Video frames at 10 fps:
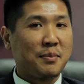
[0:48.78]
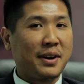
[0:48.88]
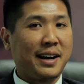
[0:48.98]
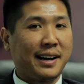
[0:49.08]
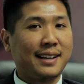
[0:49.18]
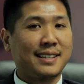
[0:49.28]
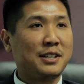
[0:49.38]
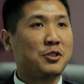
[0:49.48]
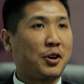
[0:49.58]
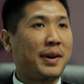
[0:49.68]
but I, I
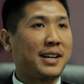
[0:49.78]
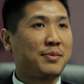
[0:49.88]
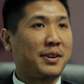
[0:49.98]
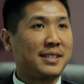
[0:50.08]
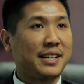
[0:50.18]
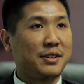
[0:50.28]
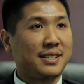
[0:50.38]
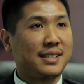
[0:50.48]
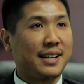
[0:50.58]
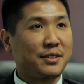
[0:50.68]
did enjoy my experience at
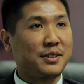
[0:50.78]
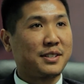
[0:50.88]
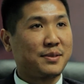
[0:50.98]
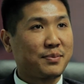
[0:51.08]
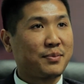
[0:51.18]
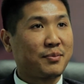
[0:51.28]
UC Santa Cruz.